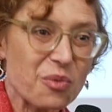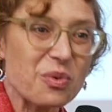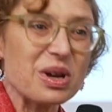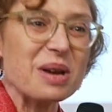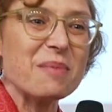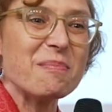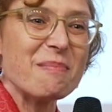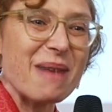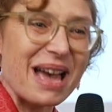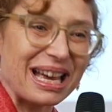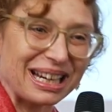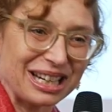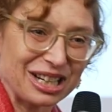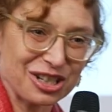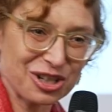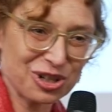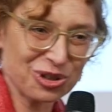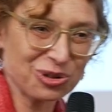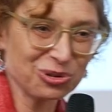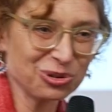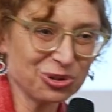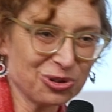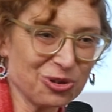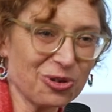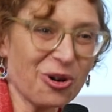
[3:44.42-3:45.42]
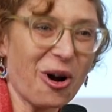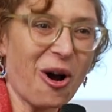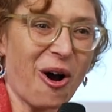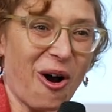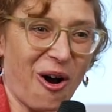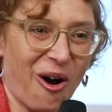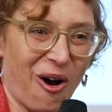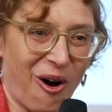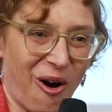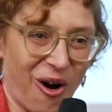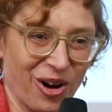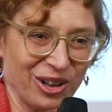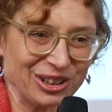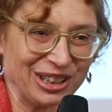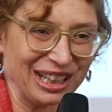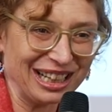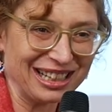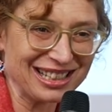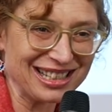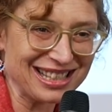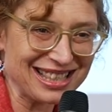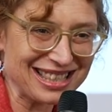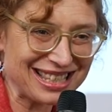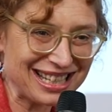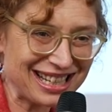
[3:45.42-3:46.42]
we manage to draw
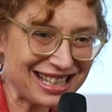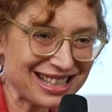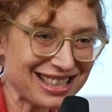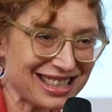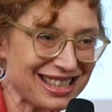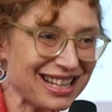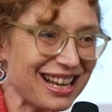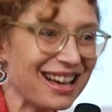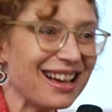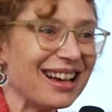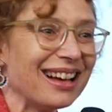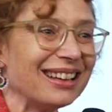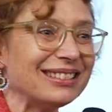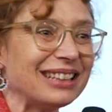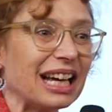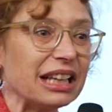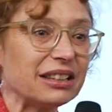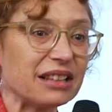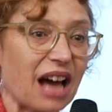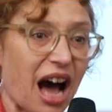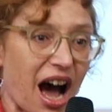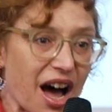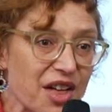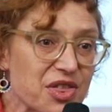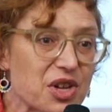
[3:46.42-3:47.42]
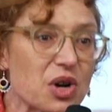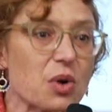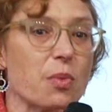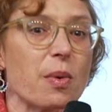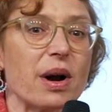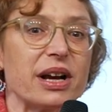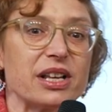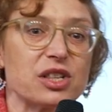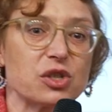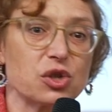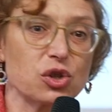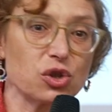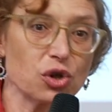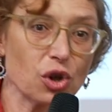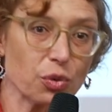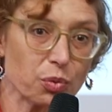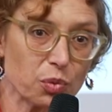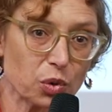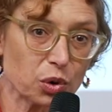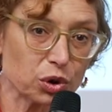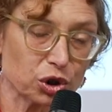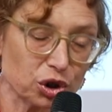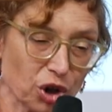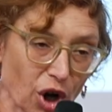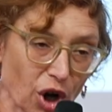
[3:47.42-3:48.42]
audiences that otherwise no, would